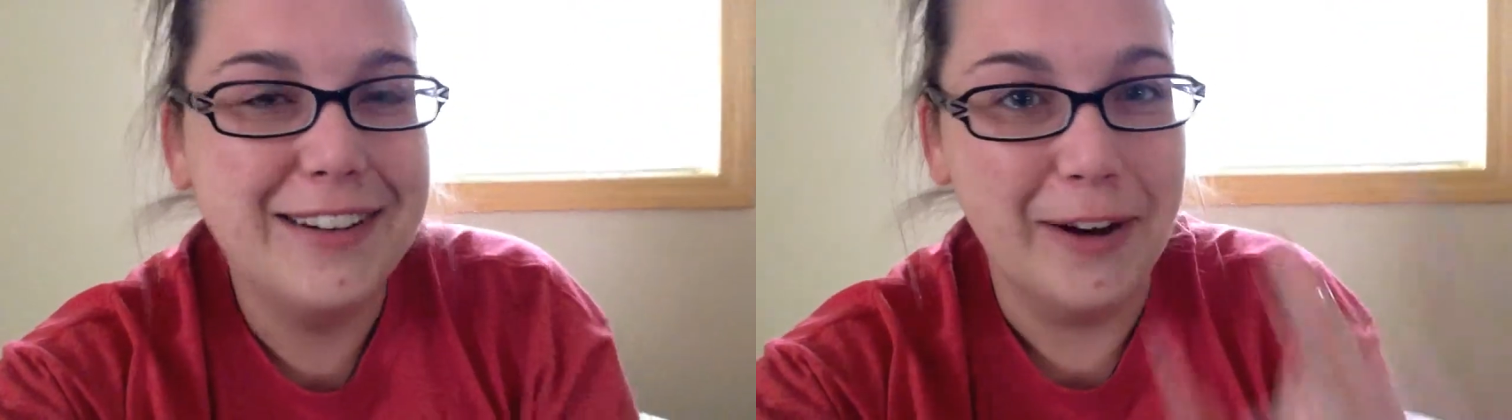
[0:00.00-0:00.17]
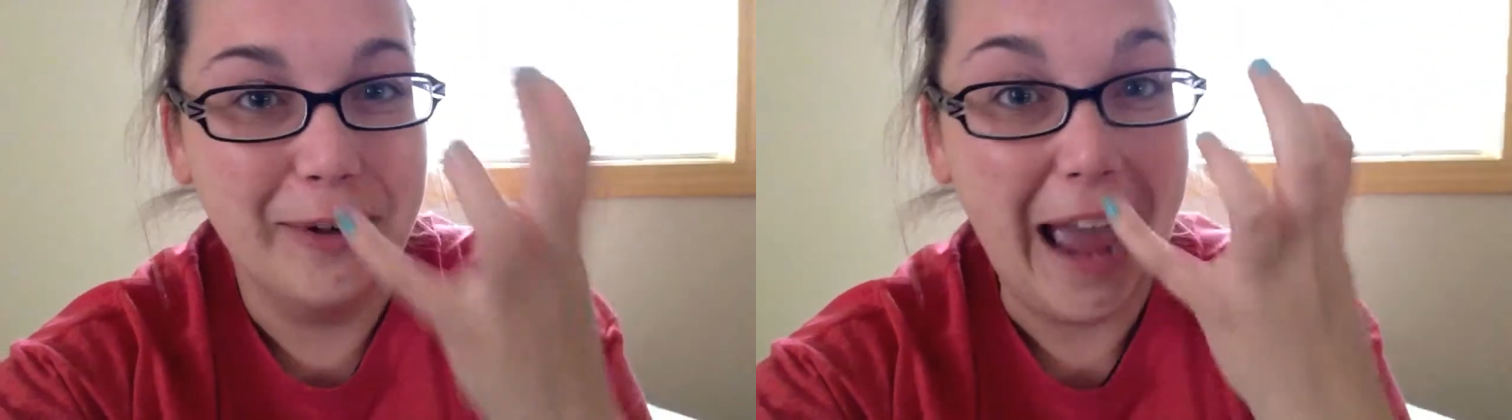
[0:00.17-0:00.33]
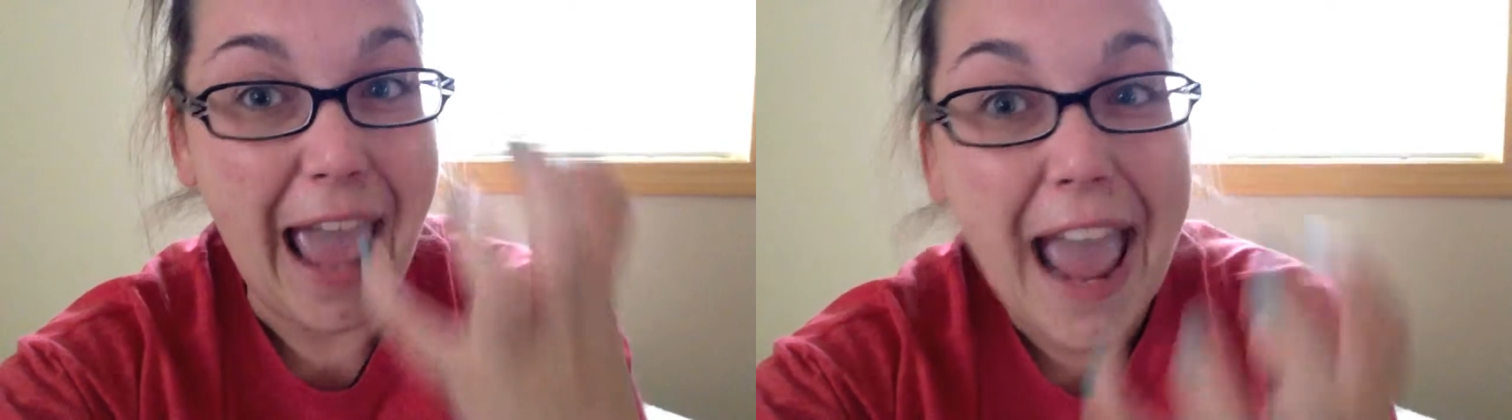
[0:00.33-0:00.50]

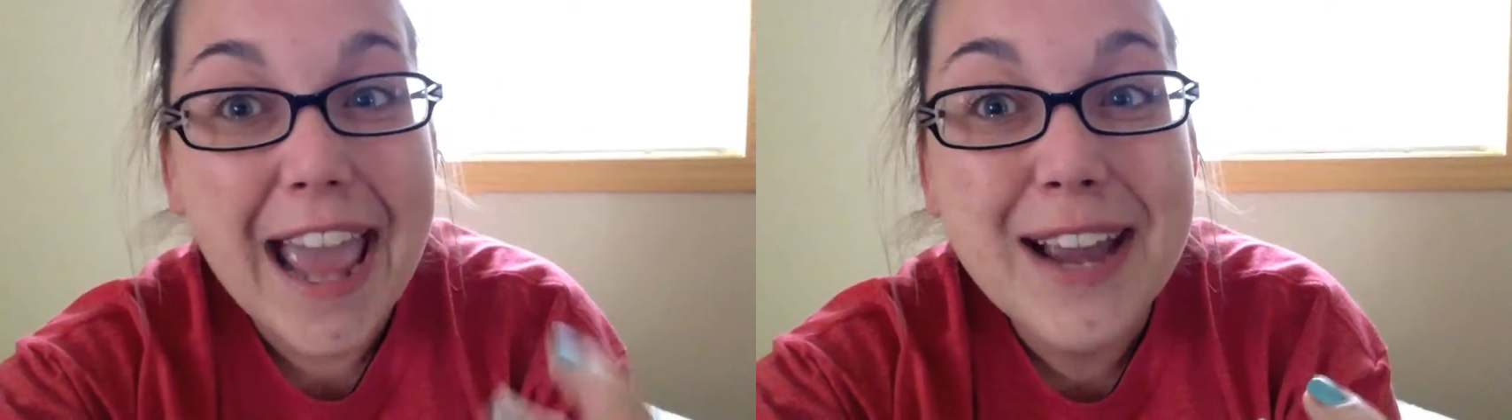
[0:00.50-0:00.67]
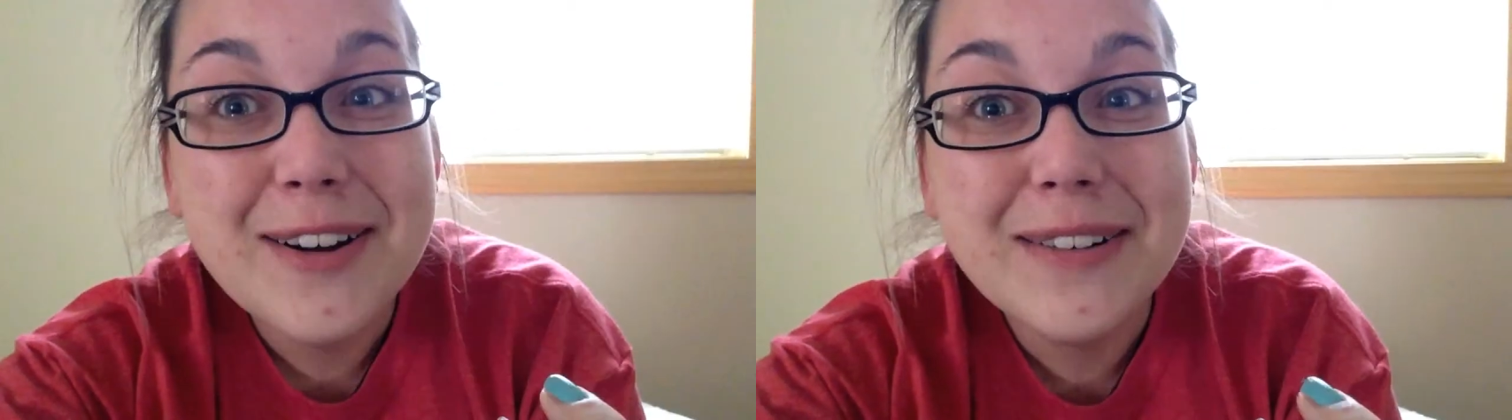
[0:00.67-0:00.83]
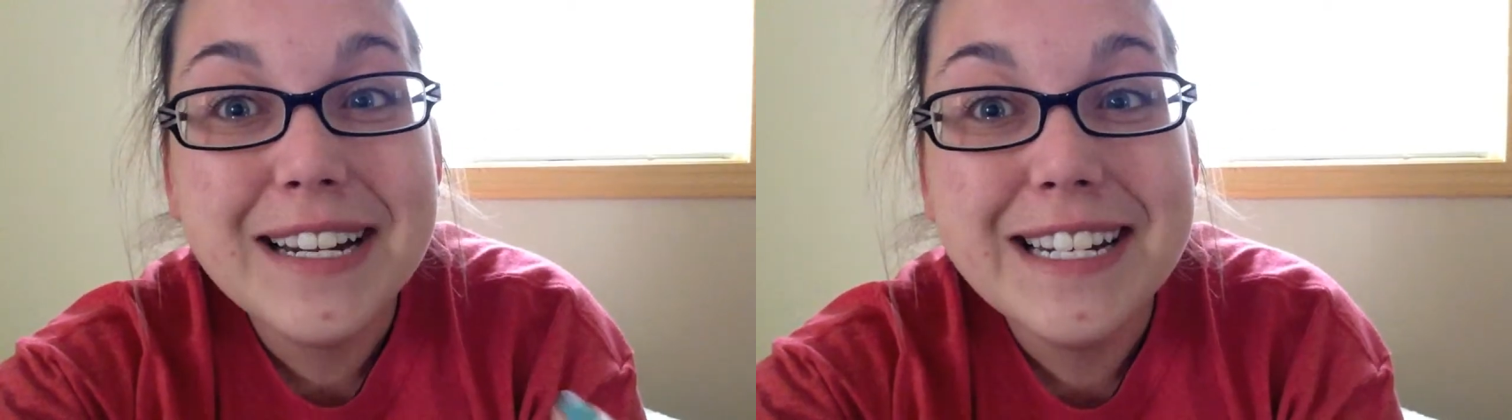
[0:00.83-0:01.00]
no
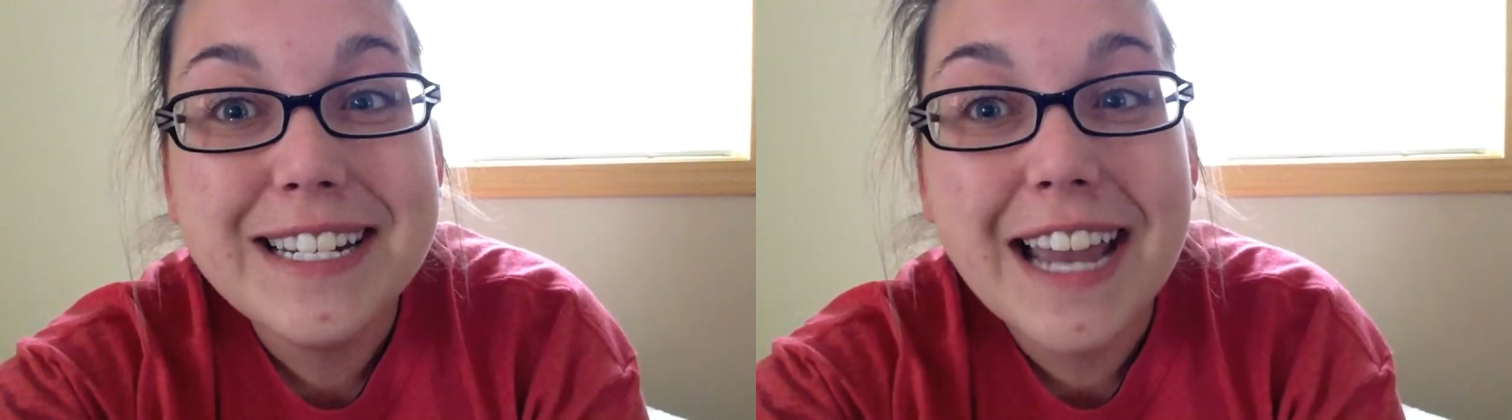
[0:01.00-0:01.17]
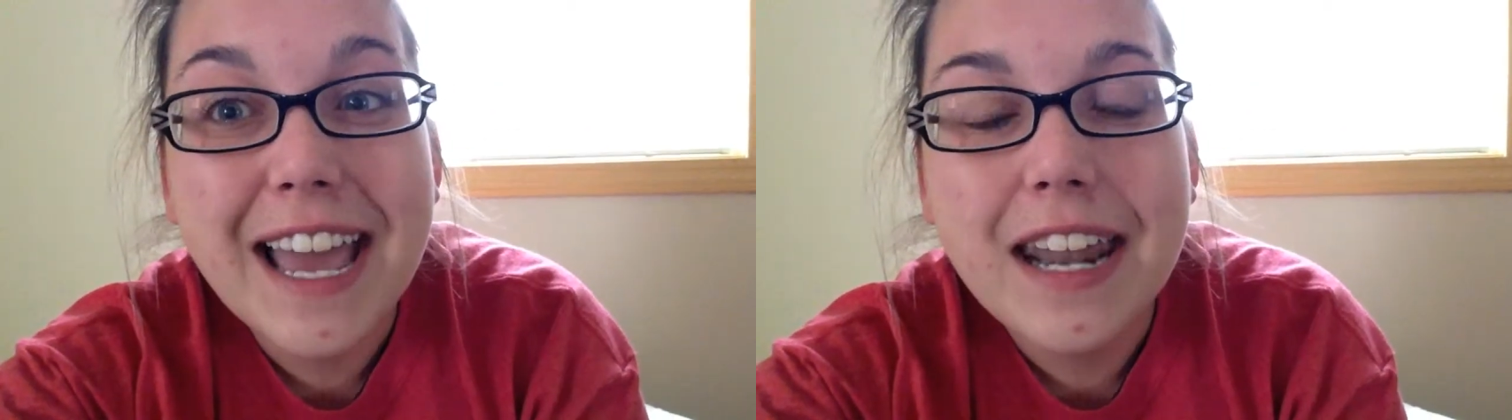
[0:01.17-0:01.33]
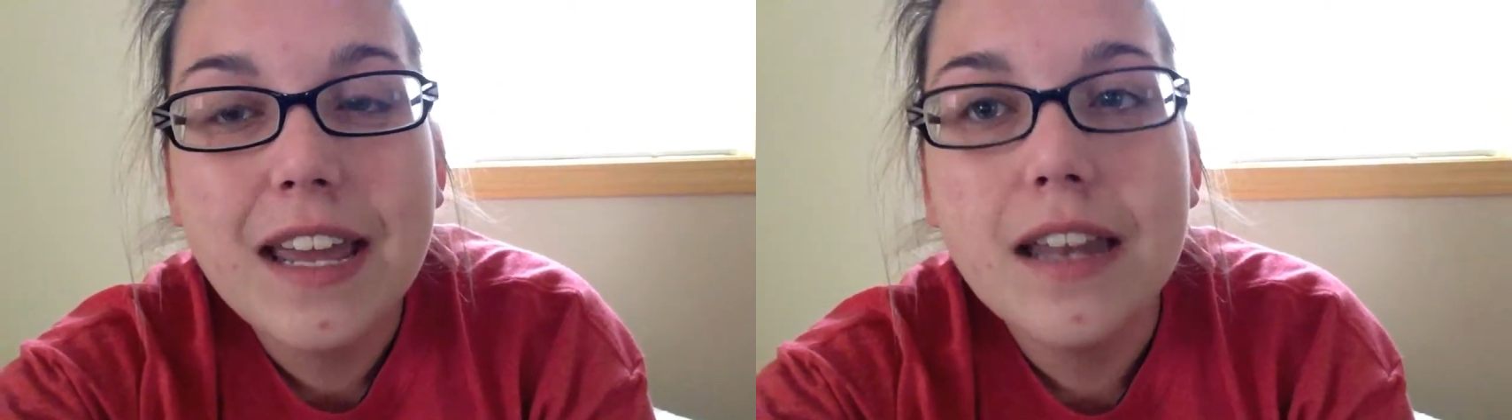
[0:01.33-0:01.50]
angry
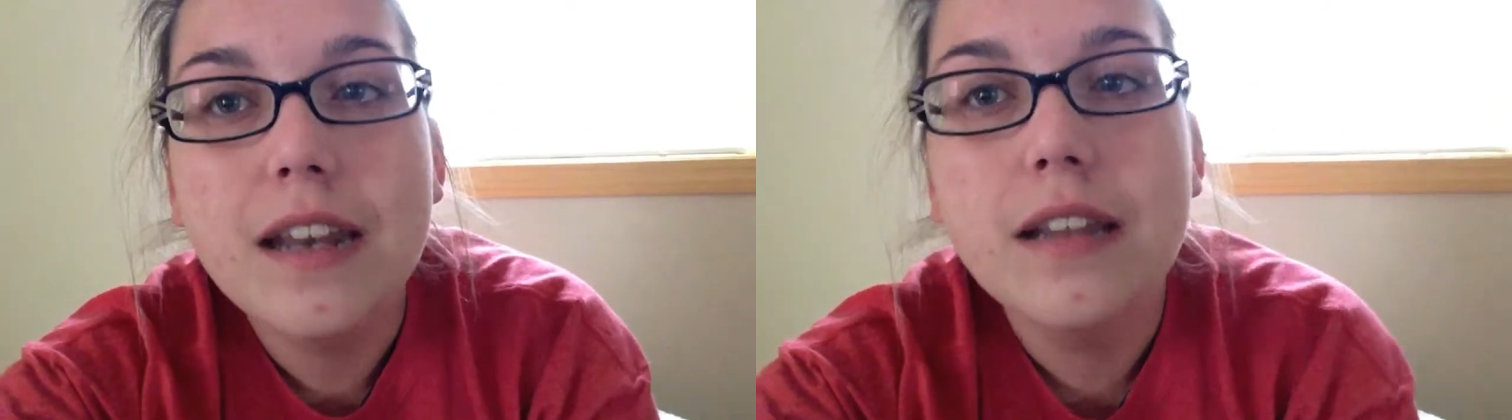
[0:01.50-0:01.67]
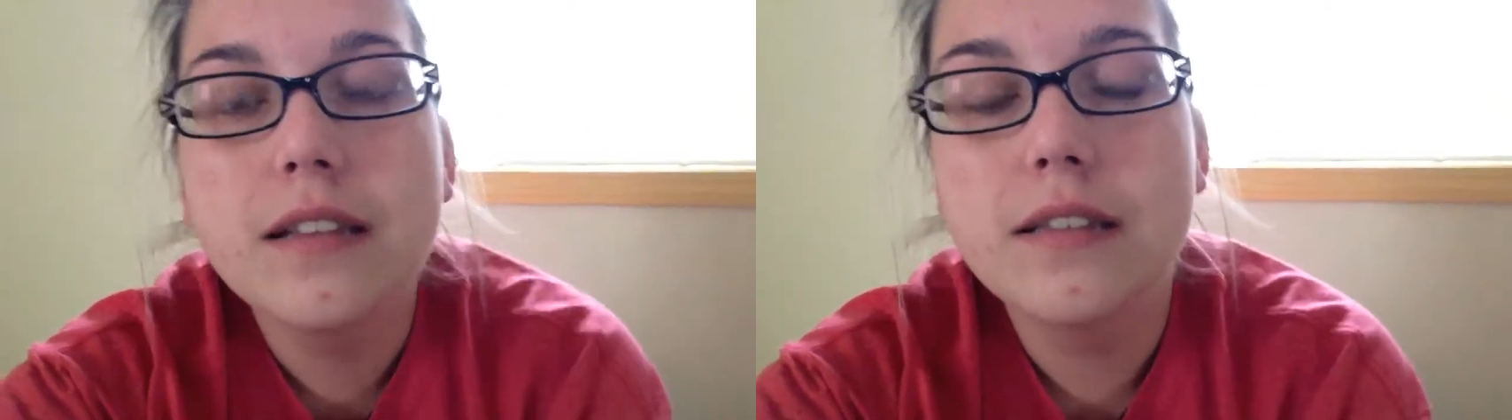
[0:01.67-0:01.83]
Shannon.